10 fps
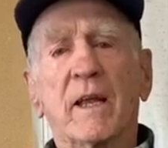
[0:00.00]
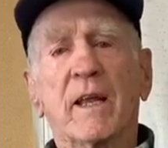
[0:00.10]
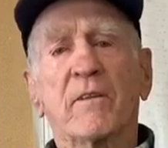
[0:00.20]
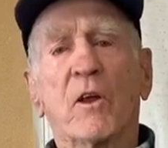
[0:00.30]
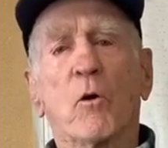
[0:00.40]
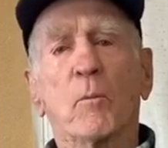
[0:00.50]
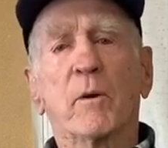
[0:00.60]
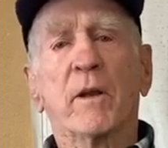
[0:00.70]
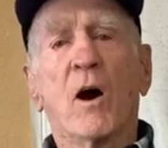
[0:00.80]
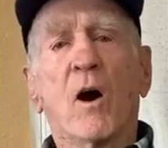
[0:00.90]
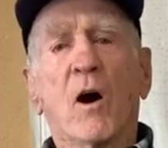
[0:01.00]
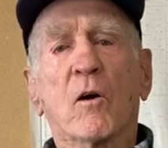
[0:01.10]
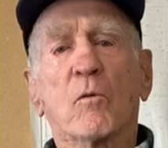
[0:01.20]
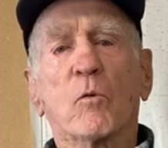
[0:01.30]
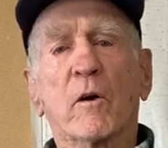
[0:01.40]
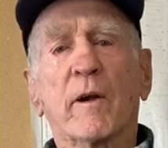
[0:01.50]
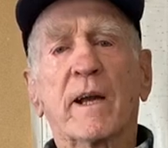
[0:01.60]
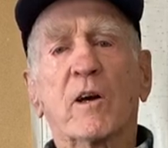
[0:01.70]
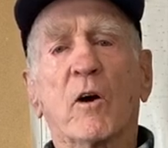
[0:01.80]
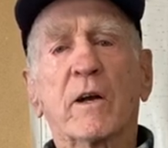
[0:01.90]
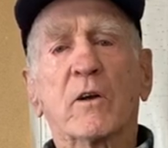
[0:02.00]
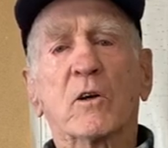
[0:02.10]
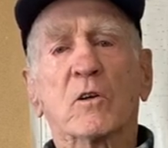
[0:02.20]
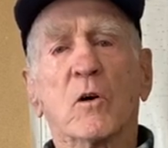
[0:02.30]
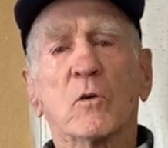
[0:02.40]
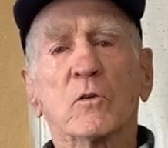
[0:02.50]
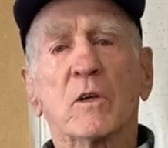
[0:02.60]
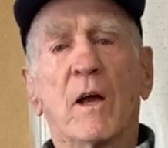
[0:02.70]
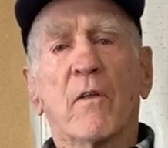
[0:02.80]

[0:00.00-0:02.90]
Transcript: in the open are wearing cotton clothes